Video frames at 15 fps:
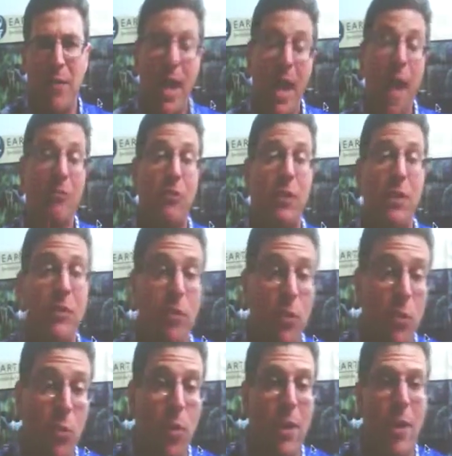They actually
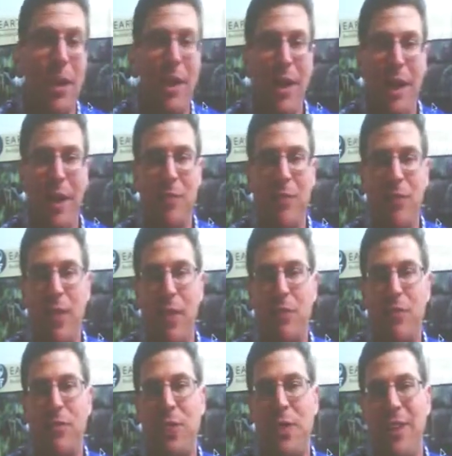do
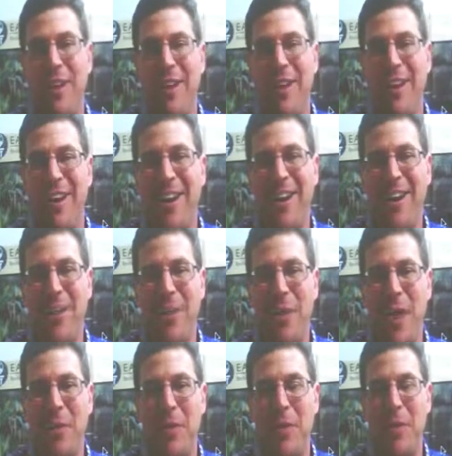insist
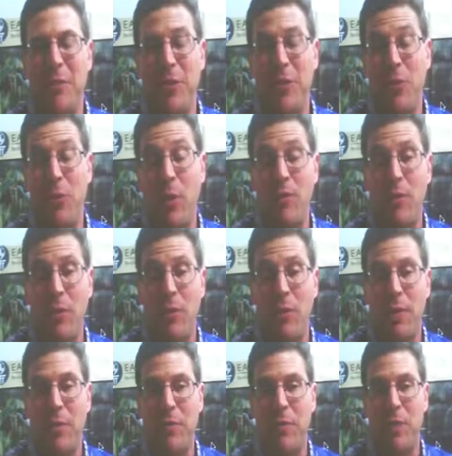that the Fisheries
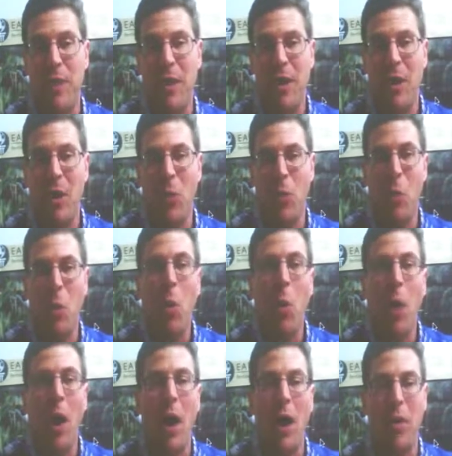Service
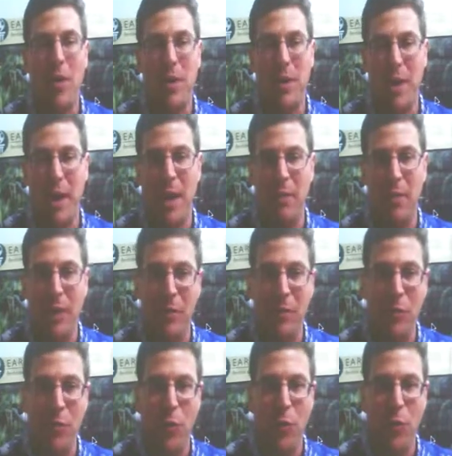require the
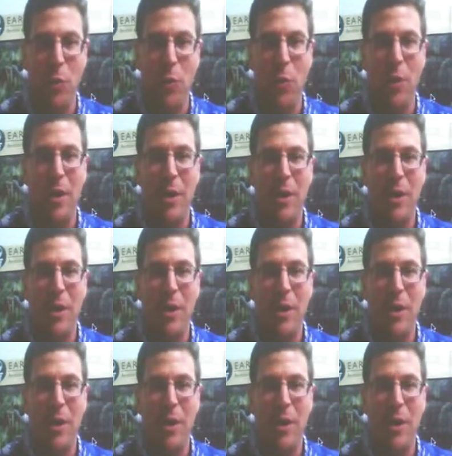Navy to